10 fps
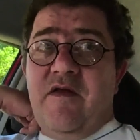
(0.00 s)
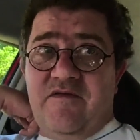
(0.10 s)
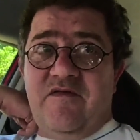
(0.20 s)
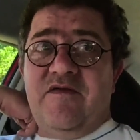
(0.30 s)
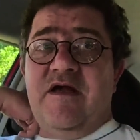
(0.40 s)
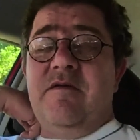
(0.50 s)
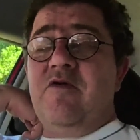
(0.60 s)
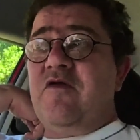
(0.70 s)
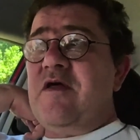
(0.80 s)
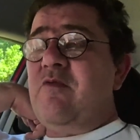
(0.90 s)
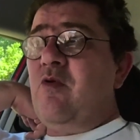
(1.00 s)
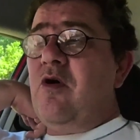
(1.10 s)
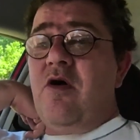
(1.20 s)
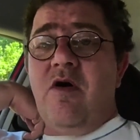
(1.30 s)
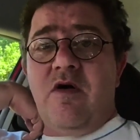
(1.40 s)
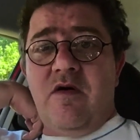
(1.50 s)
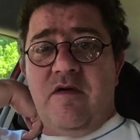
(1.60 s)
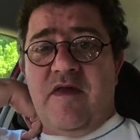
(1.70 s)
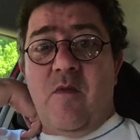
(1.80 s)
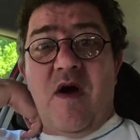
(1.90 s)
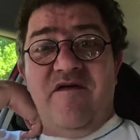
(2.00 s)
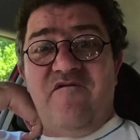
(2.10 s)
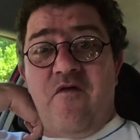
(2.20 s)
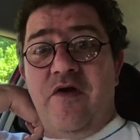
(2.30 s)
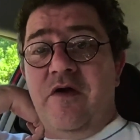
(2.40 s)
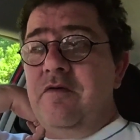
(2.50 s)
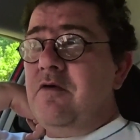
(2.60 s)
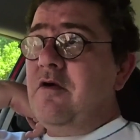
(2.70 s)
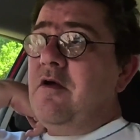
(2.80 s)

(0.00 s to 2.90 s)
there's a team on a double lock and they wait for you.